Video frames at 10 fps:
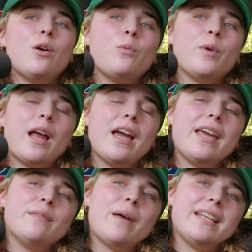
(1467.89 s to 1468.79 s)
when
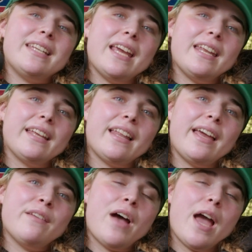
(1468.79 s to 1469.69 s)
in my dating
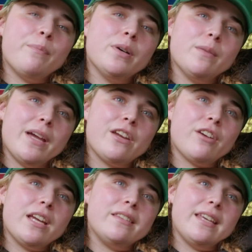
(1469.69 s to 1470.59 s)
life, I put my
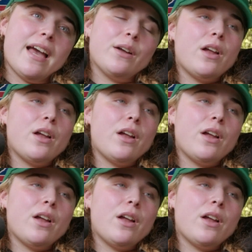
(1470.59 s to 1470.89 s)
crazy out